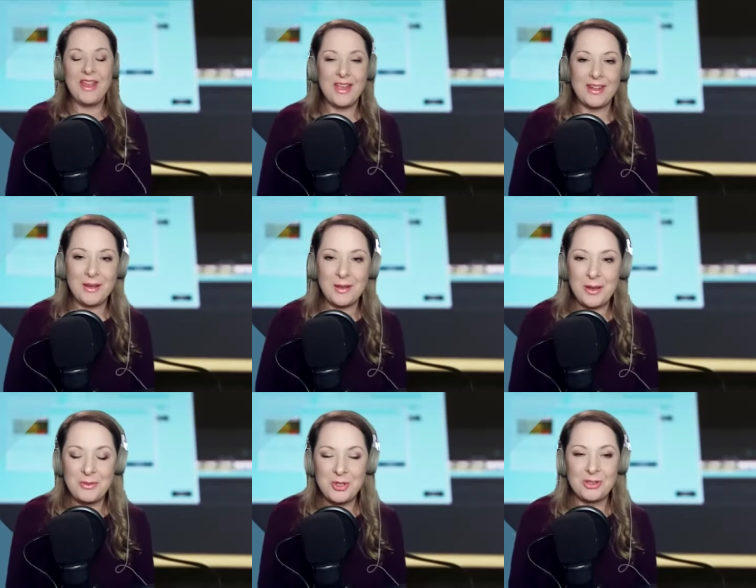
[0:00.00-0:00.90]
And I,
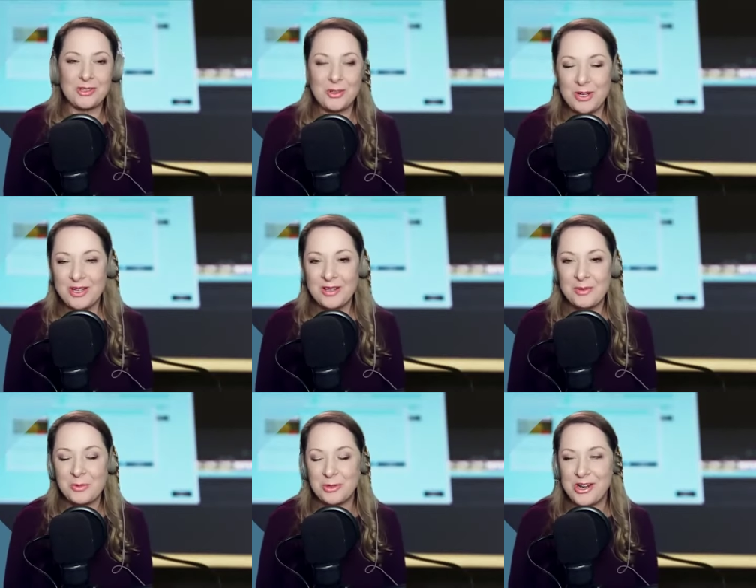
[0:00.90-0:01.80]
am sure quite a
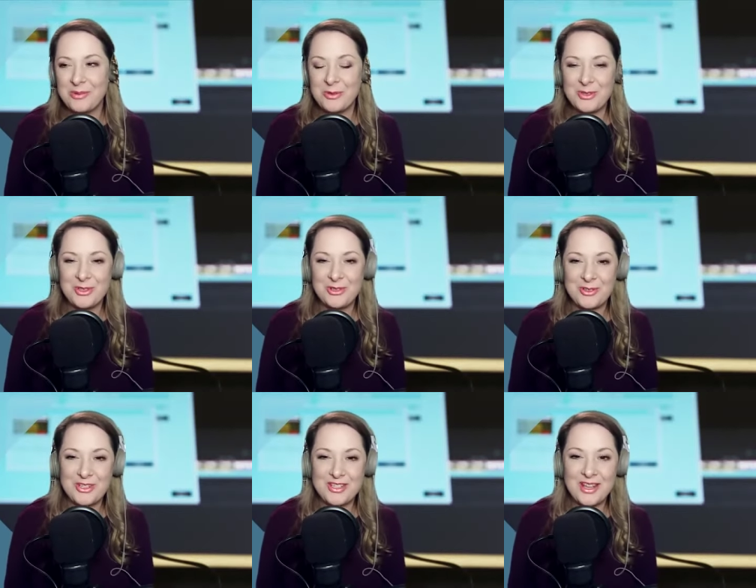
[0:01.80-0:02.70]
morale booster
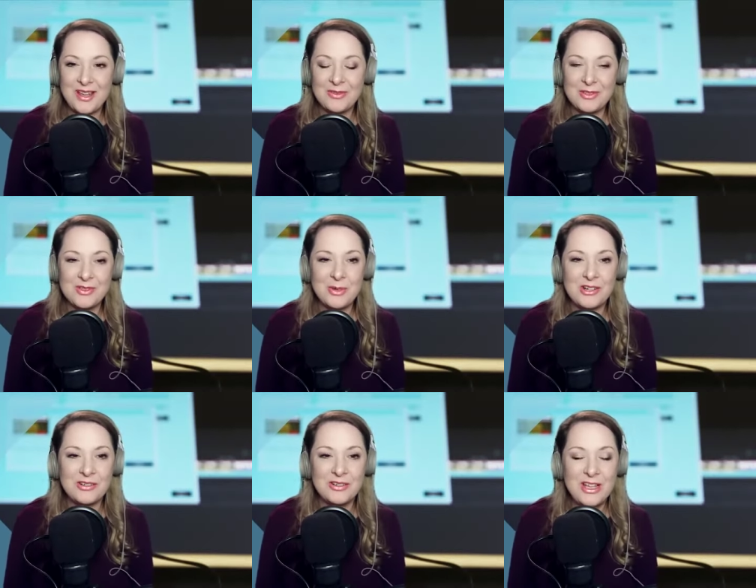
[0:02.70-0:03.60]
for staff as
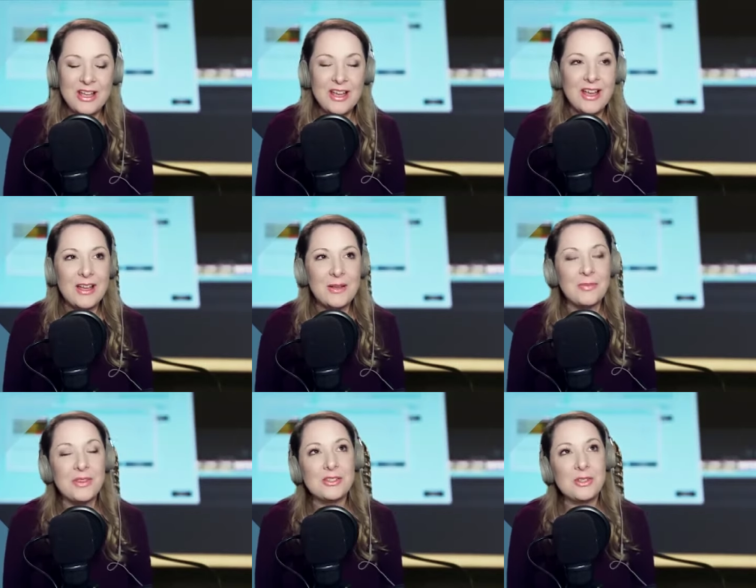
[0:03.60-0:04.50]
well. Um,
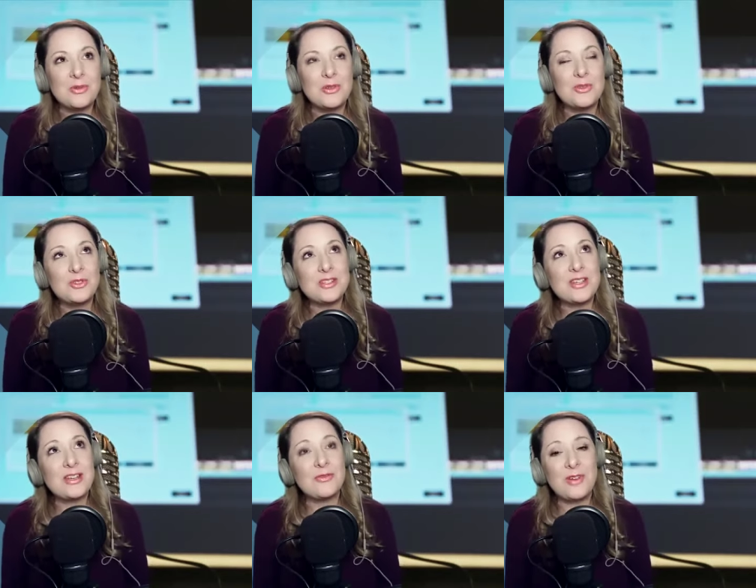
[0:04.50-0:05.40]
so, just
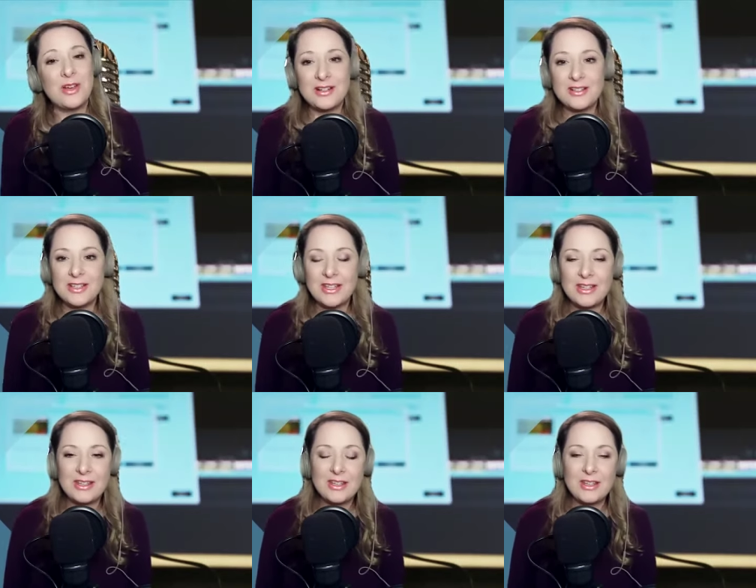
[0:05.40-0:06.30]
kind of
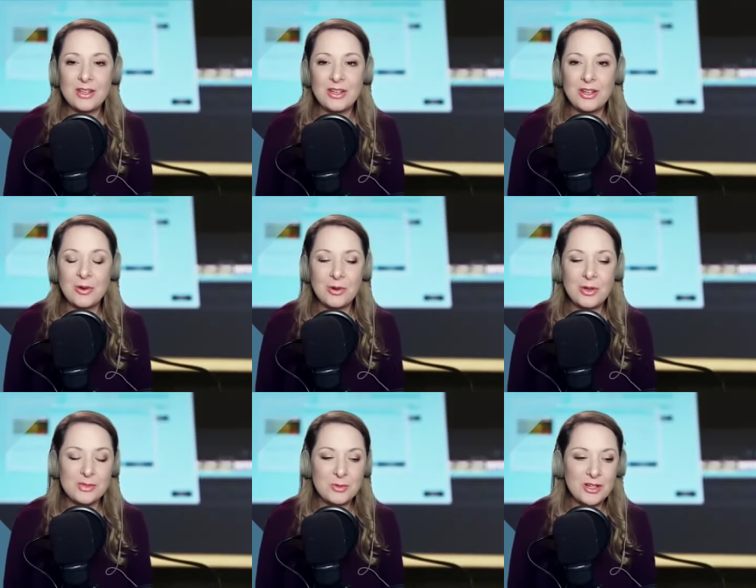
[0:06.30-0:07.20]
finally, you know,
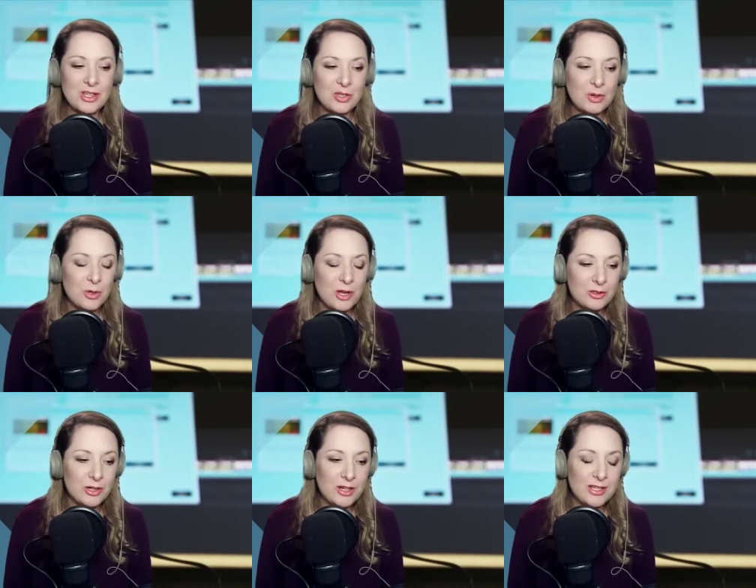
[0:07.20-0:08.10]
as we're talking to a
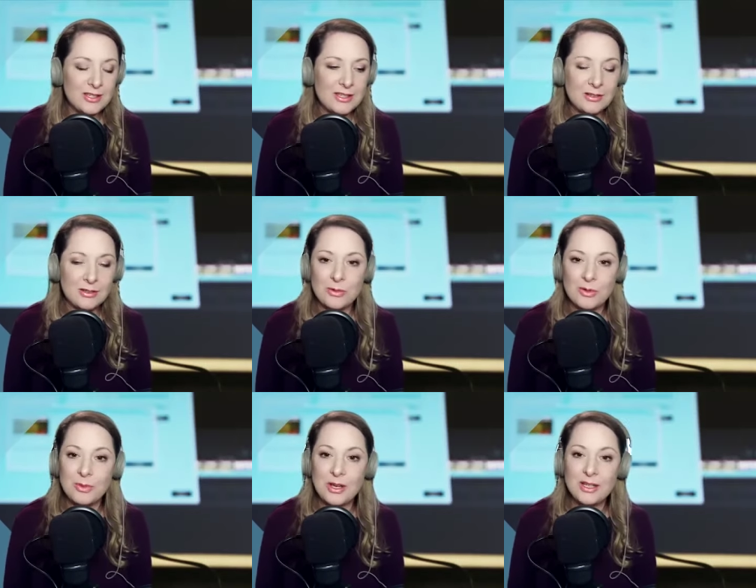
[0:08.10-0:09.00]
broader audience here through the
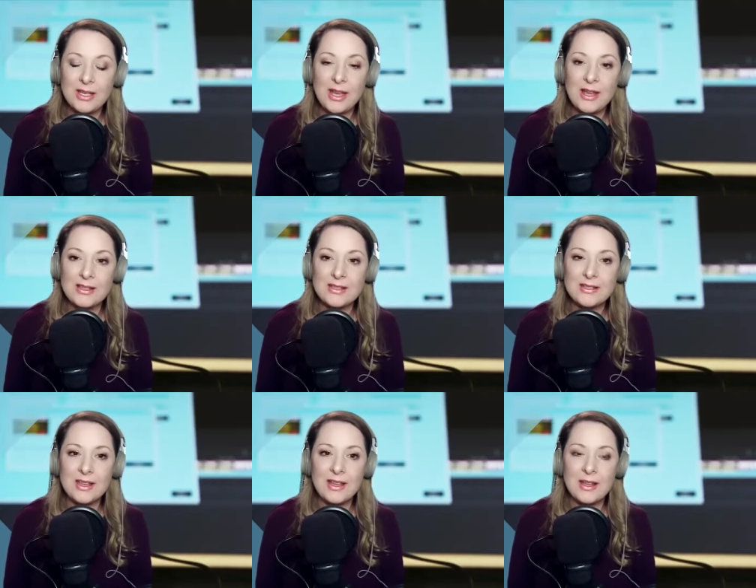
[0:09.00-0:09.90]
podcast,
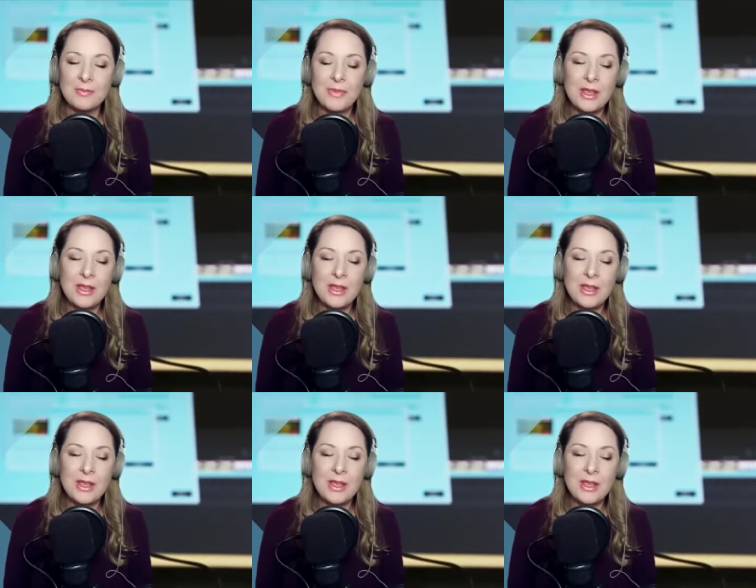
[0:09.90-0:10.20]
um,